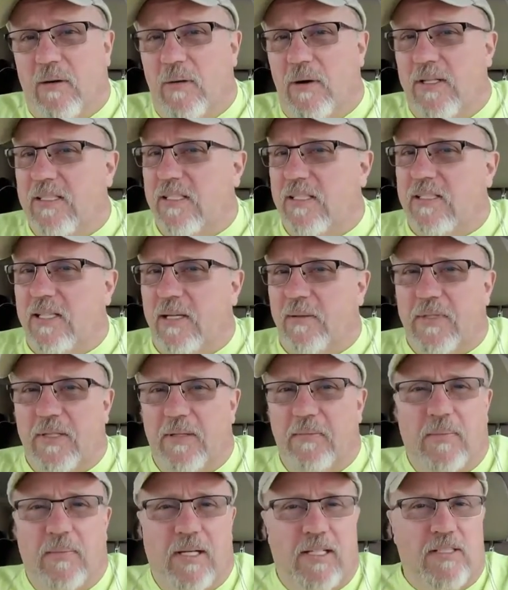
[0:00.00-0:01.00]
or is it
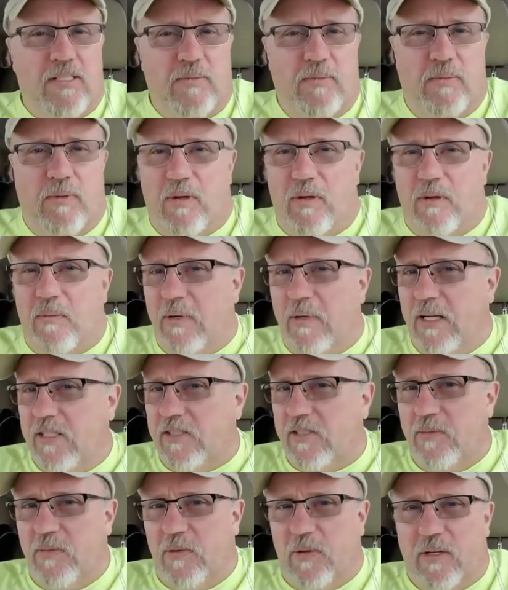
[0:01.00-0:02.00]
something much
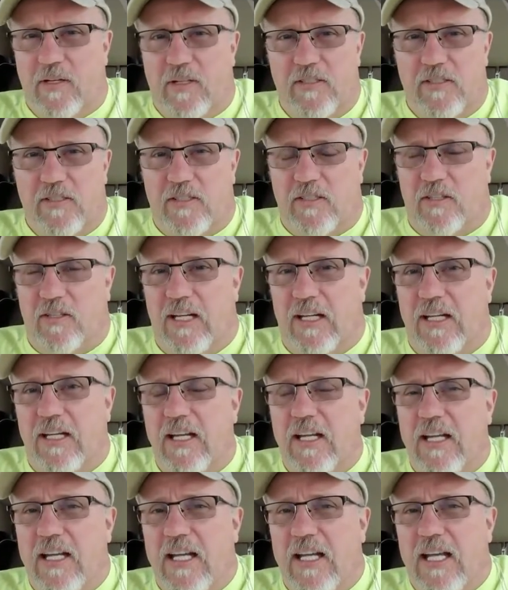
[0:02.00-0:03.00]
more concerning?
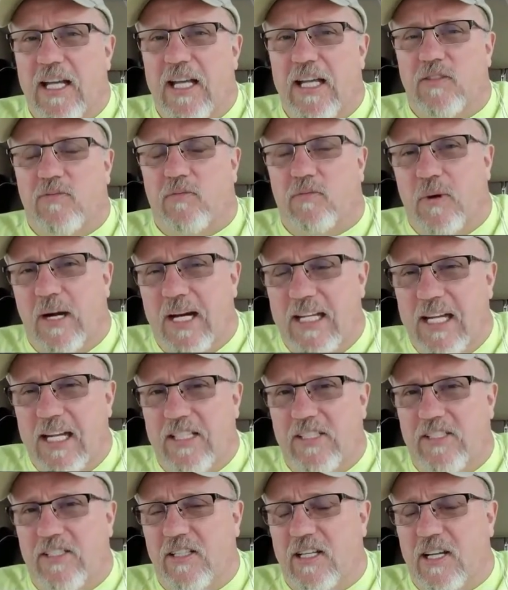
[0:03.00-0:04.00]
Is
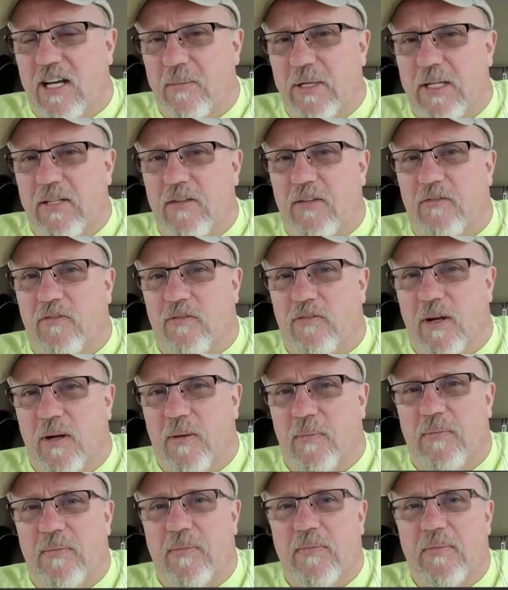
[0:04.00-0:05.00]
radiation coming
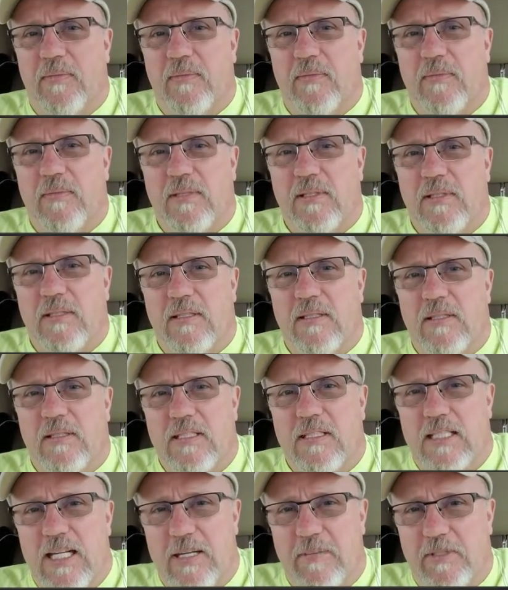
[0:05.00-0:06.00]
from
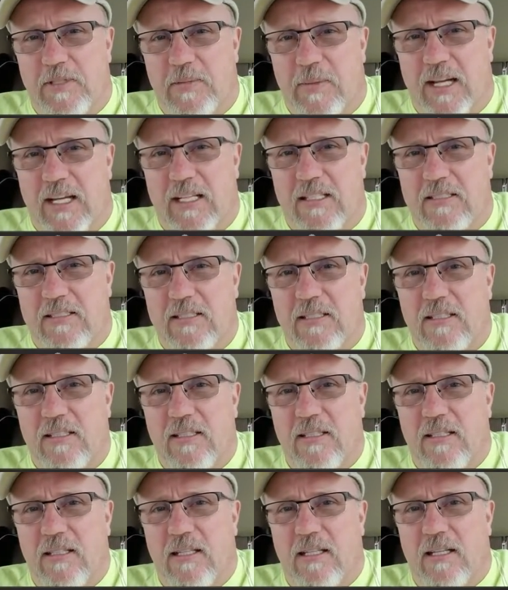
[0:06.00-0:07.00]
deep space,
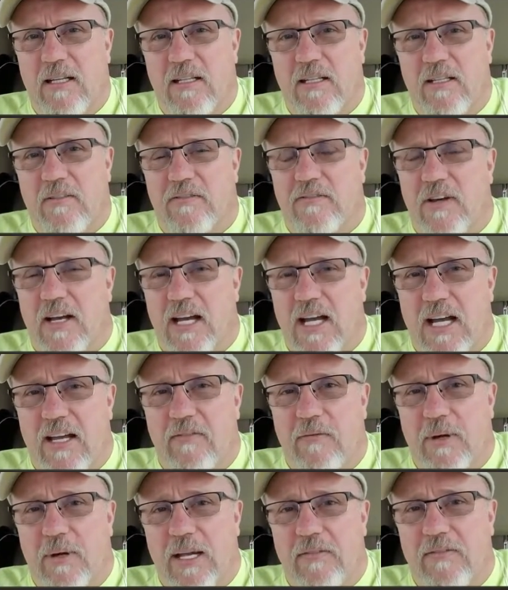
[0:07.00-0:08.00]
the
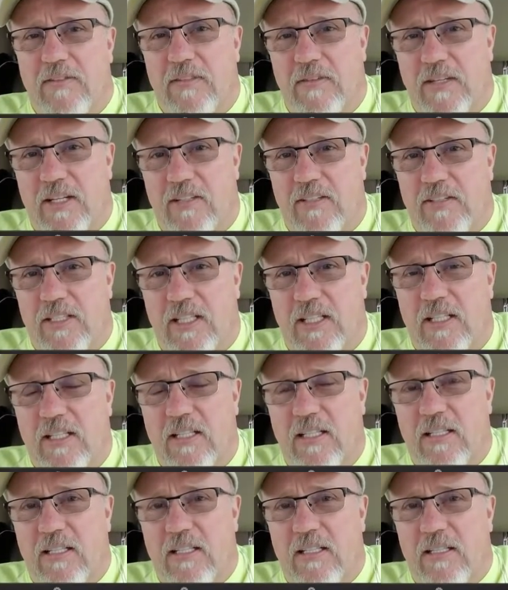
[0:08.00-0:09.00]
5 waves of energy,